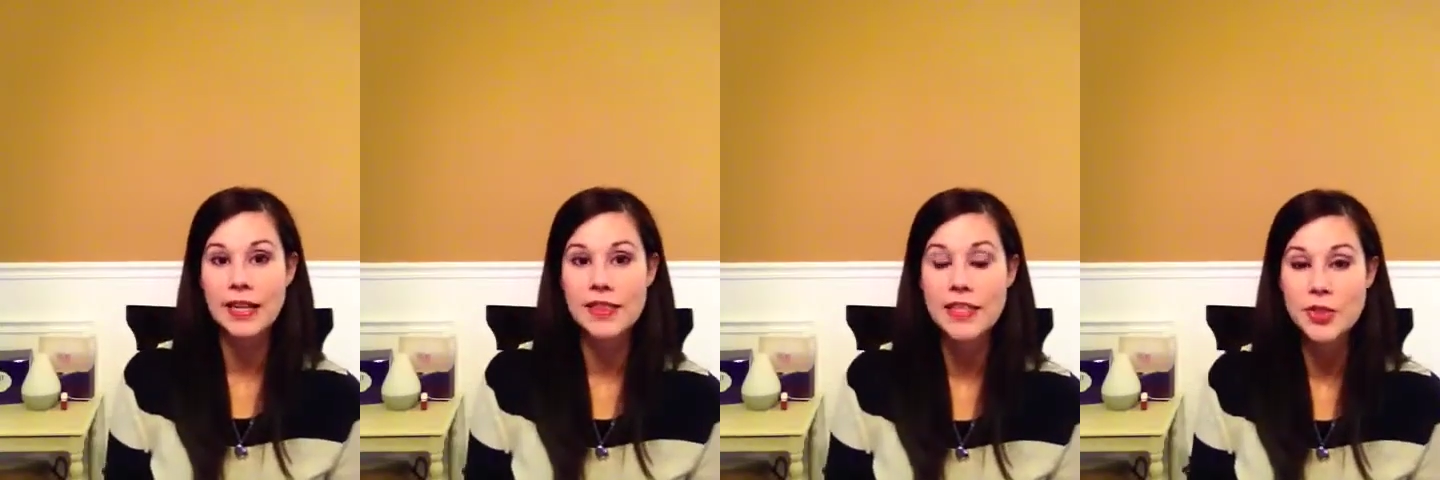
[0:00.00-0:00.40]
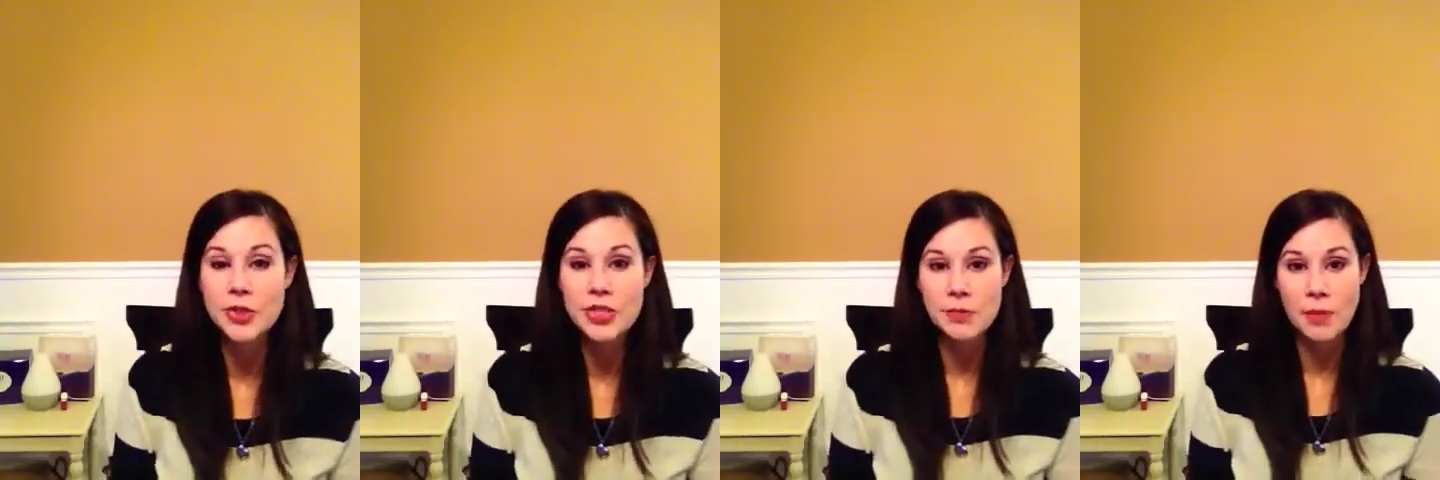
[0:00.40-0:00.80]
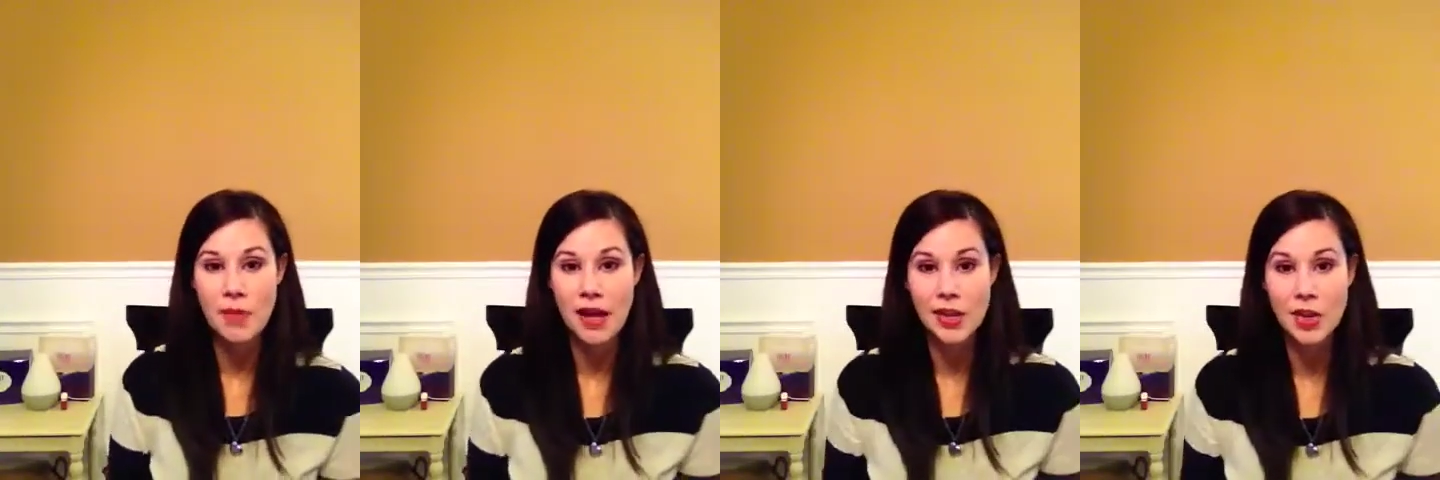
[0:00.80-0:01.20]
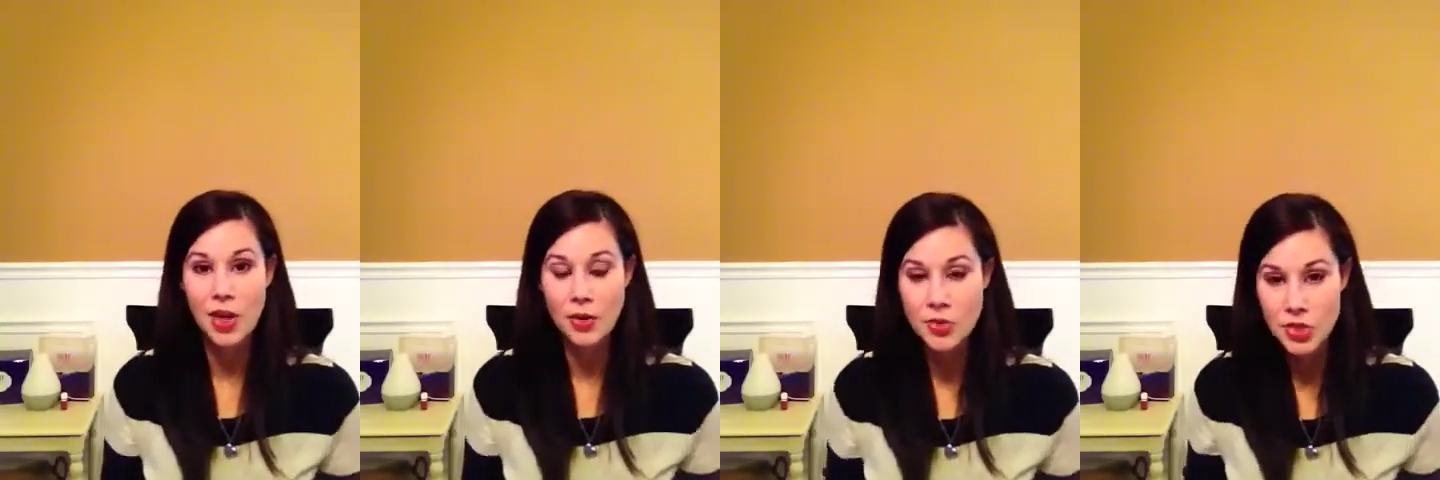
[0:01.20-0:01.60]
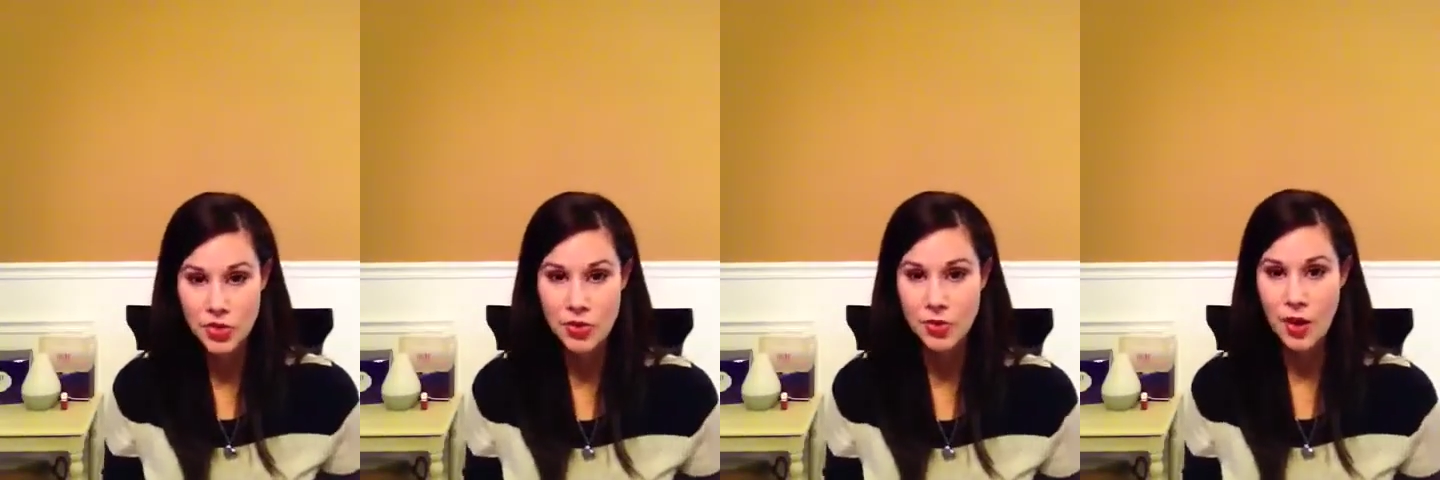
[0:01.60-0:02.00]
These are some of my
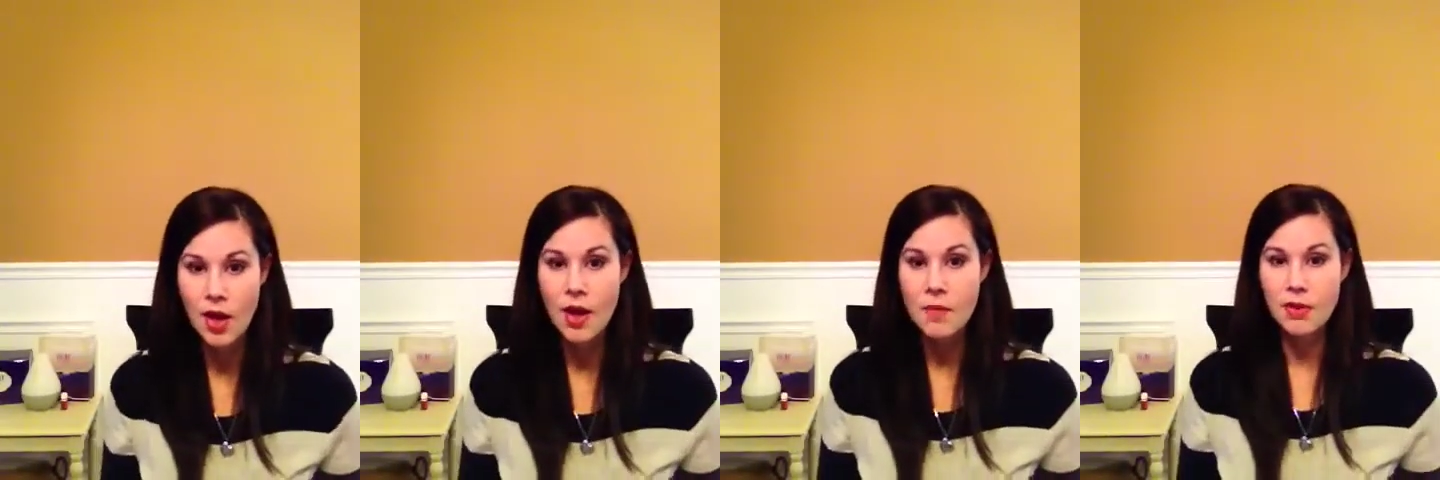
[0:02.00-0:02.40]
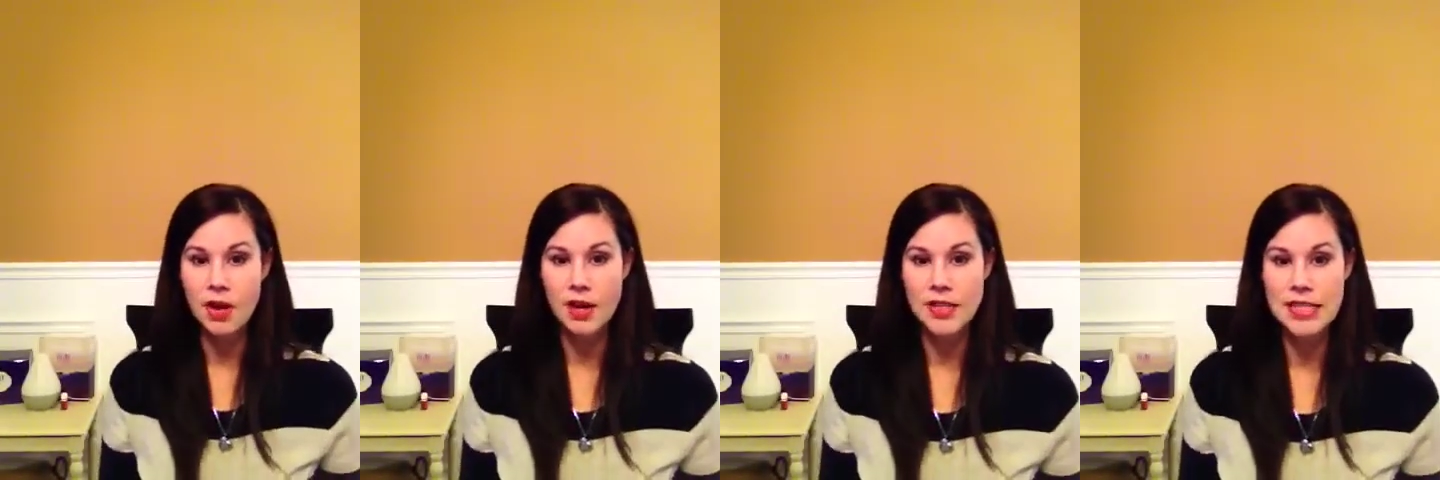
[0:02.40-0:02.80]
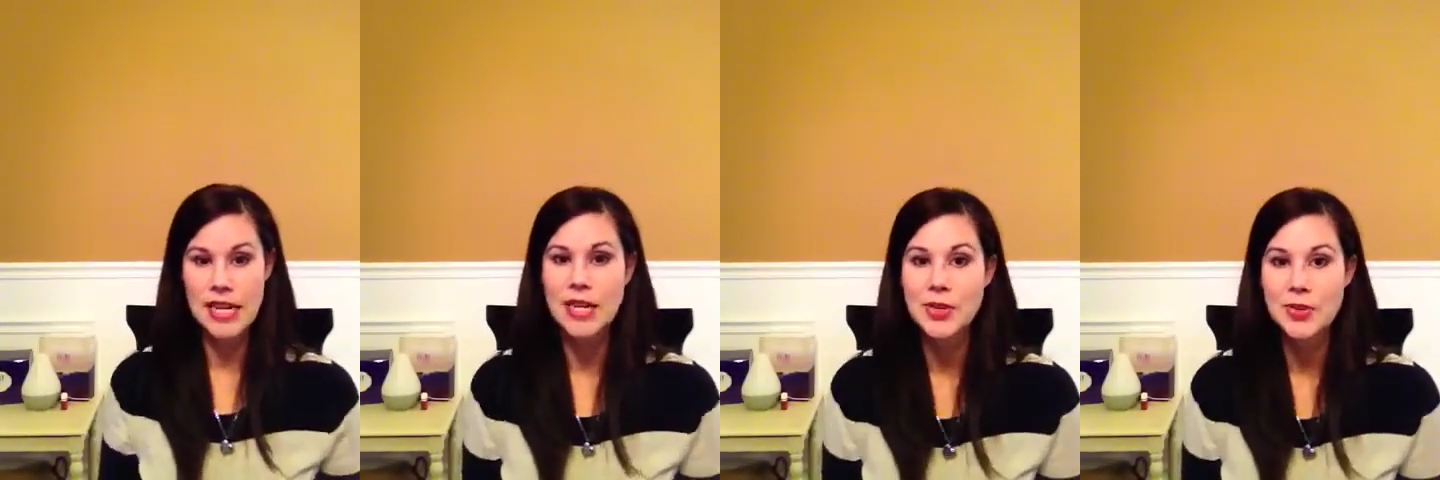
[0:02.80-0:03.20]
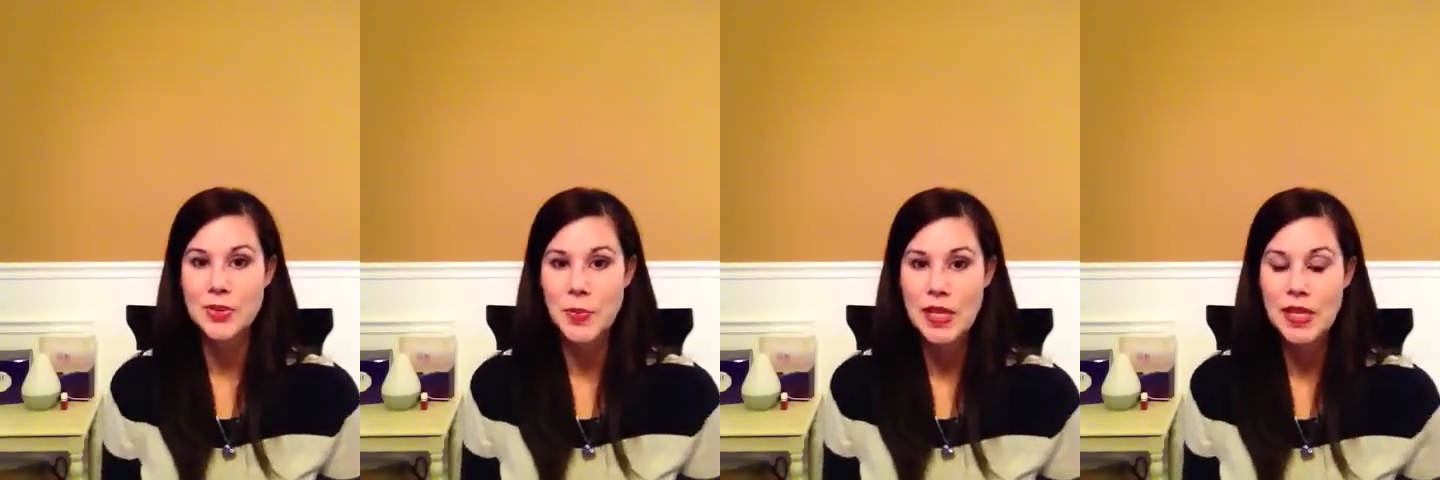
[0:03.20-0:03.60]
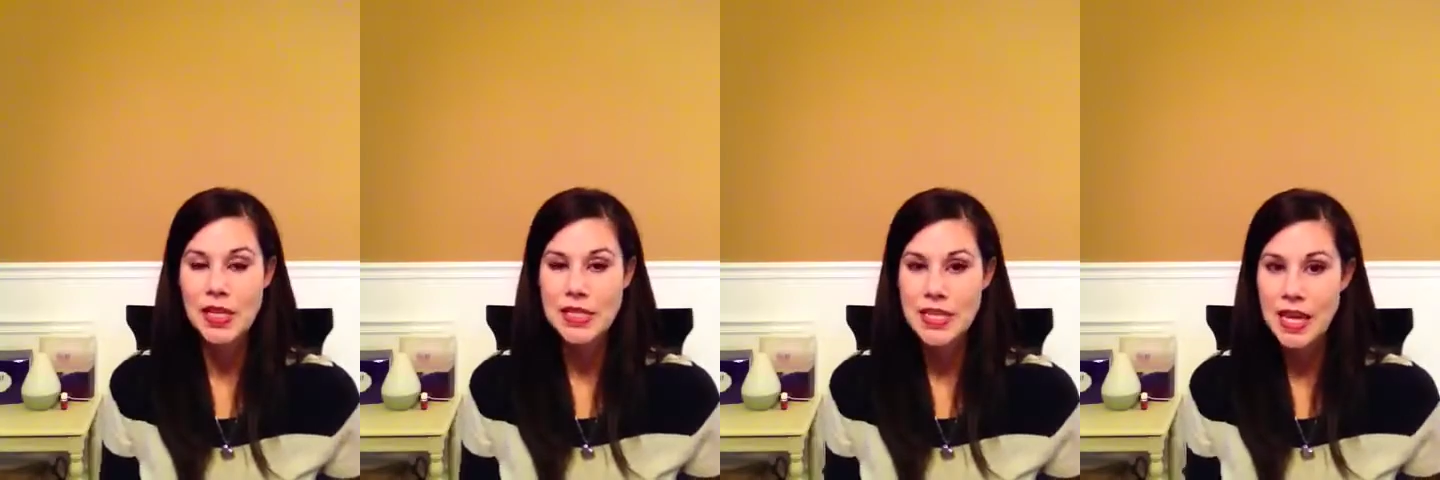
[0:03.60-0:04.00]
go-to products that I use
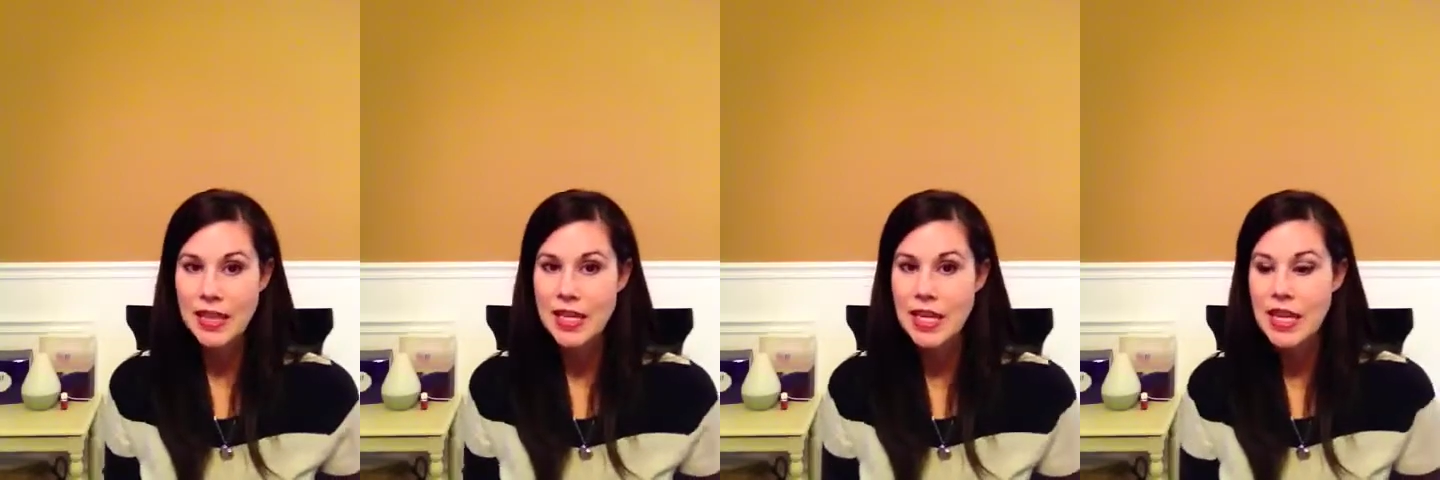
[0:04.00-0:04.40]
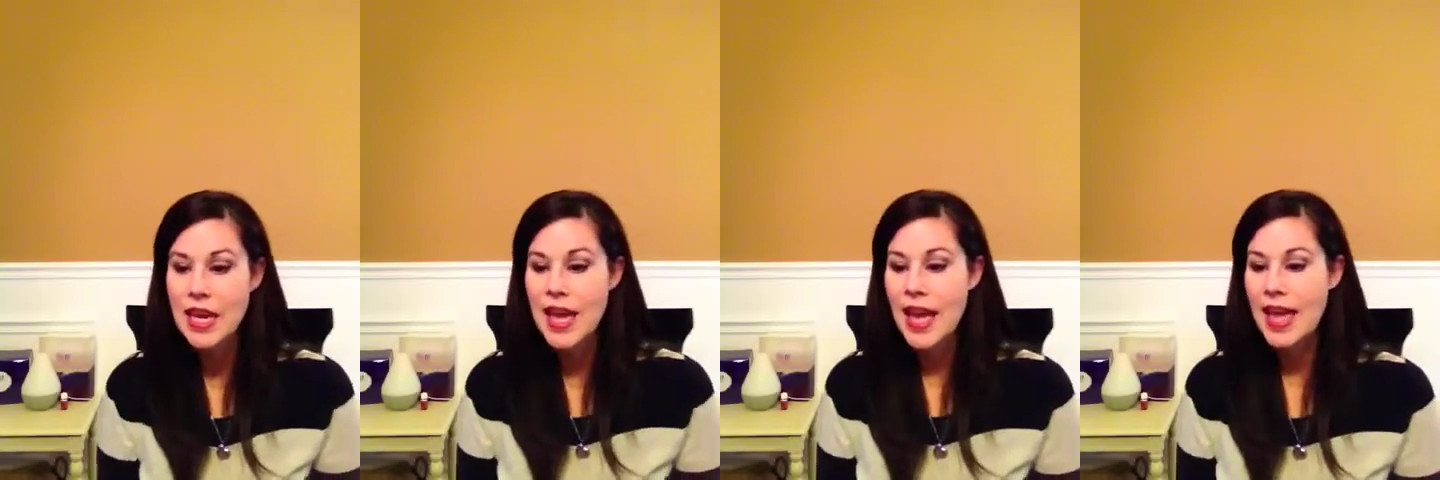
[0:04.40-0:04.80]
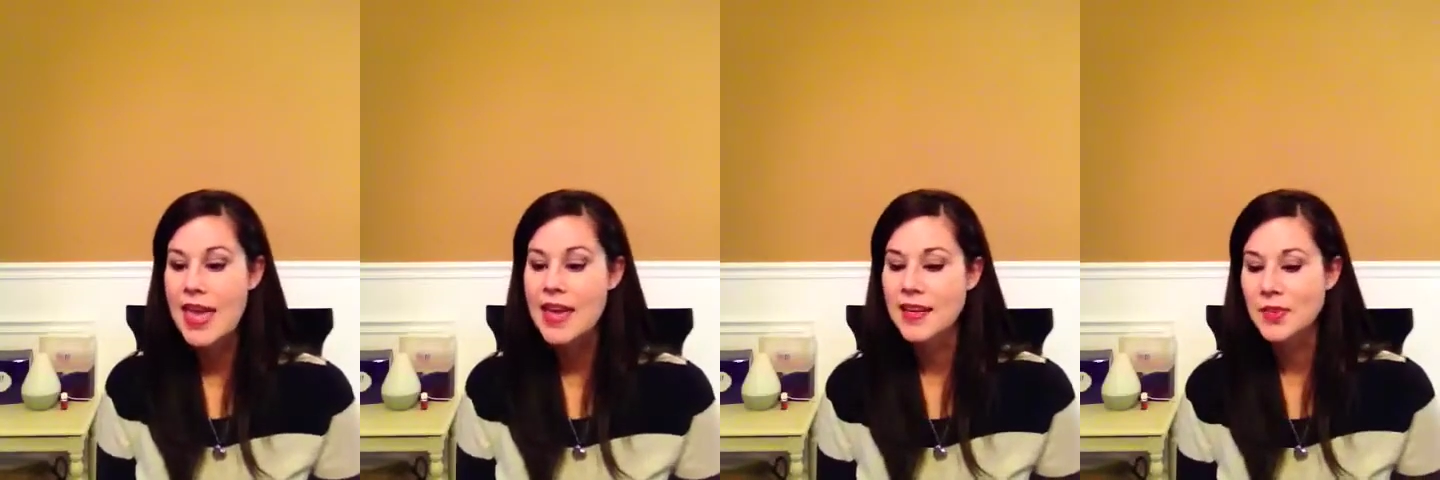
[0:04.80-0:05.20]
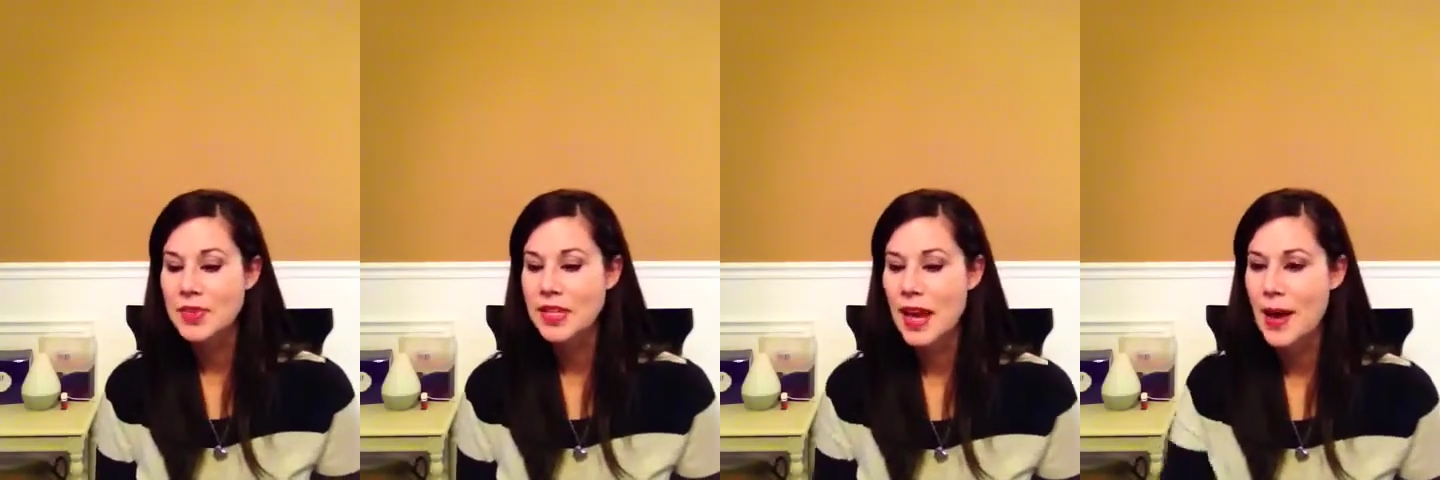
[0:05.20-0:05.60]
weekly, daily, and